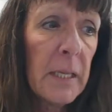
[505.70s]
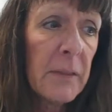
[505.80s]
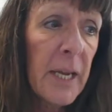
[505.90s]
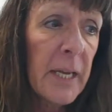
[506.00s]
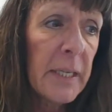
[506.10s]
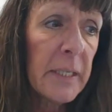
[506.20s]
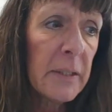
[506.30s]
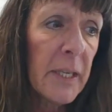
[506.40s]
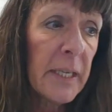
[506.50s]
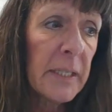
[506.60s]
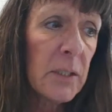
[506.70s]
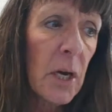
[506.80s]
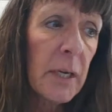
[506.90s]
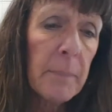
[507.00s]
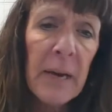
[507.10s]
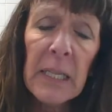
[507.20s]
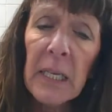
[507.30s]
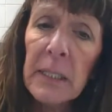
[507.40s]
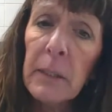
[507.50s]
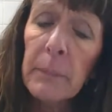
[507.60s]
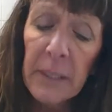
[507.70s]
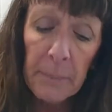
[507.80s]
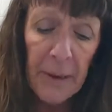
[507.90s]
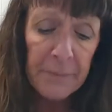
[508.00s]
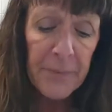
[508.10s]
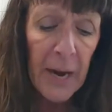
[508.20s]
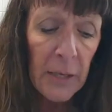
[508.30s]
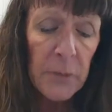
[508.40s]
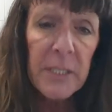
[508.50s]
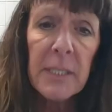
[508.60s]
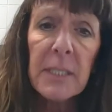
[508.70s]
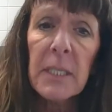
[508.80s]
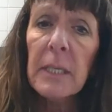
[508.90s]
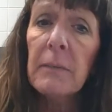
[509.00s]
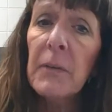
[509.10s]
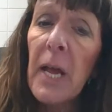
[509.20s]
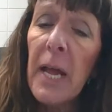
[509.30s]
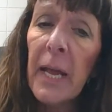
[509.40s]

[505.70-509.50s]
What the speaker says: They talk about a little bit about fire resistive,